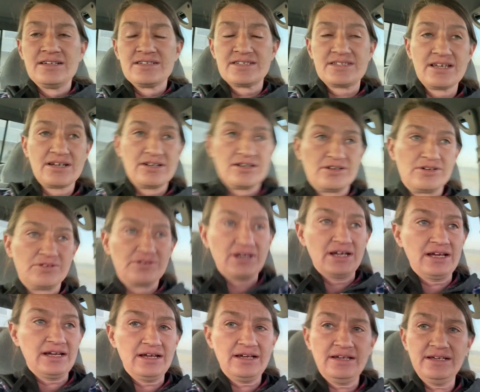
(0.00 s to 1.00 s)
So,
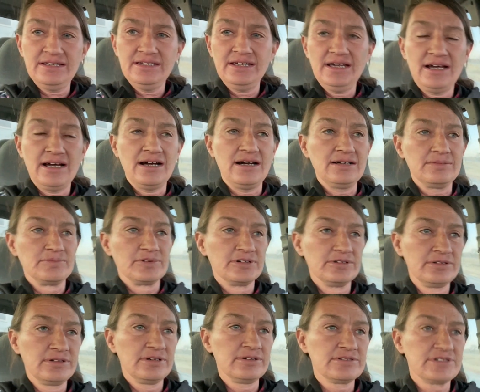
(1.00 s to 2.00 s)
yeah,
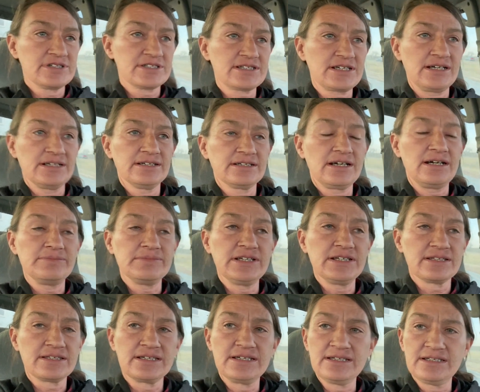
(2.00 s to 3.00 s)
Bruno just kind of got me
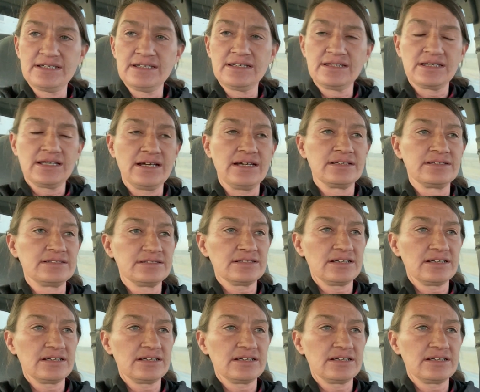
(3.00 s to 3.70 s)
to thinking that